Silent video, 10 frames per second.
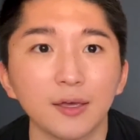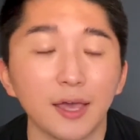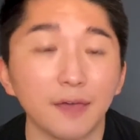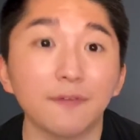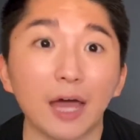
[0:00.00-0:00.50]

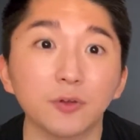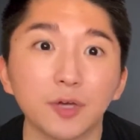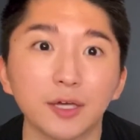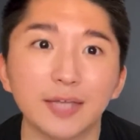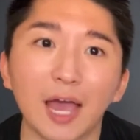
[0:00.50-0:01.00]

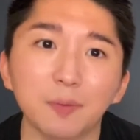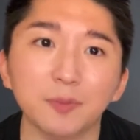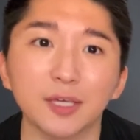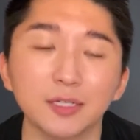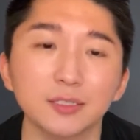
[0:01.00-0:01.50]
evaluate
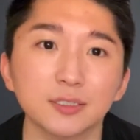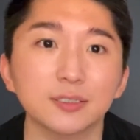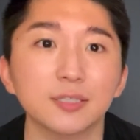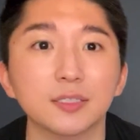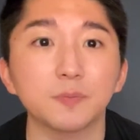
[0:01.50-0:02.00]
applications
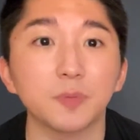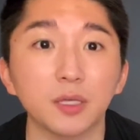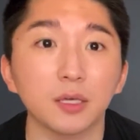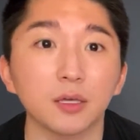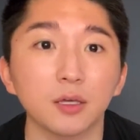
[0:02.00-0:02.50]
that's being